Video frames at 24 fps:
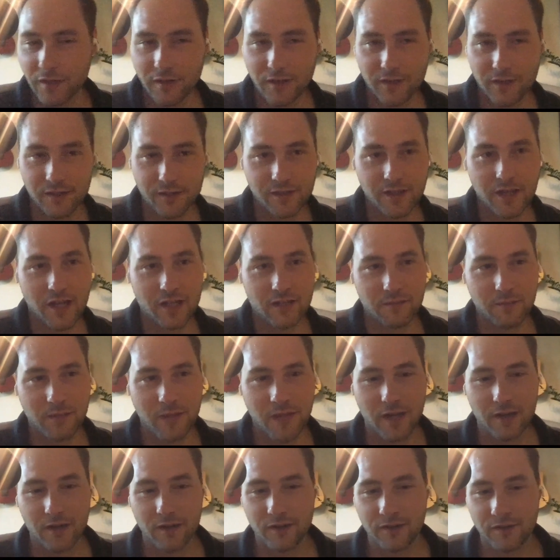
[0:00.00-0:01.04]
on Scotch
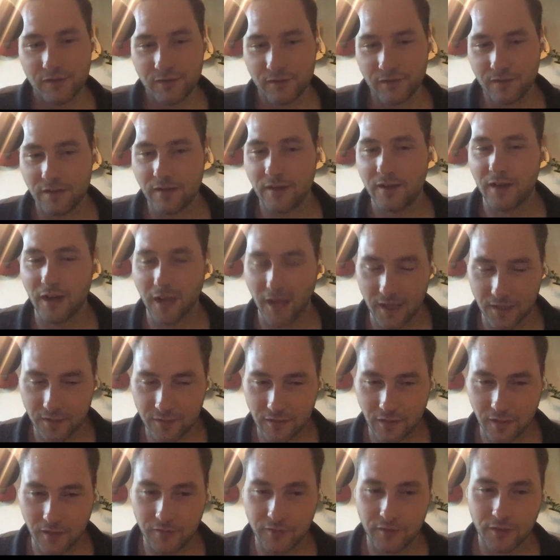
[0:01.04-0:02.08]
Matters, hats
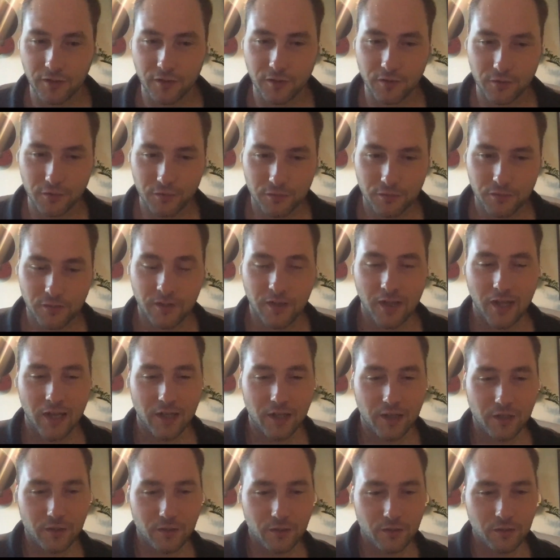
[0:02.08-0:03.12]
off to you. Thank
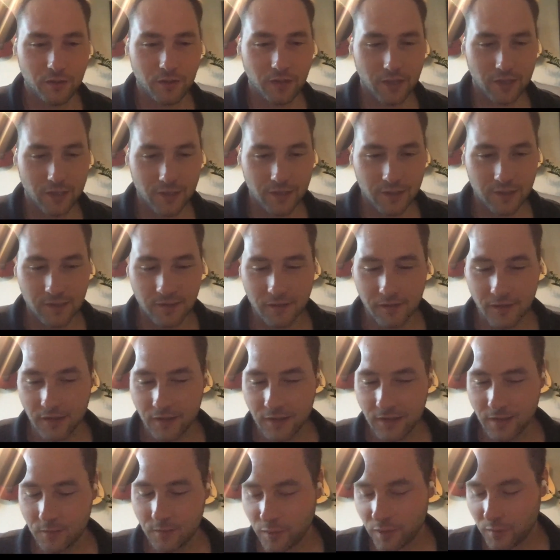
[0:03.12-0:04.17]
you.
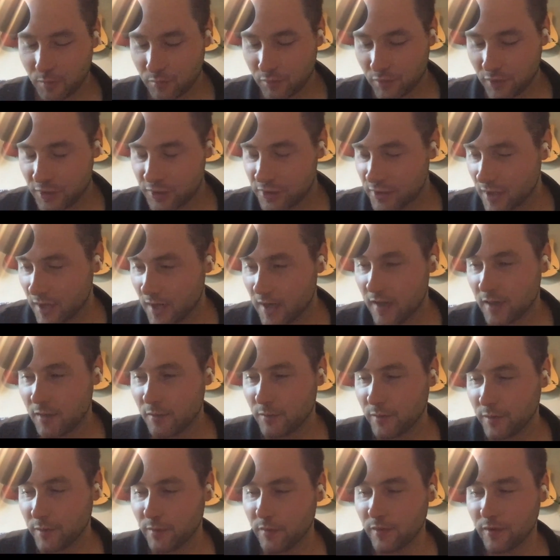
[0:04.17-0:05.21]
We appreciate it.
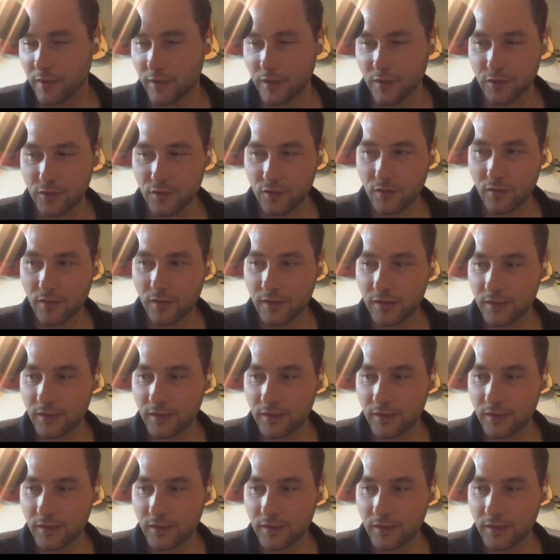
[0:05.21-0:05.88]
We really enjoy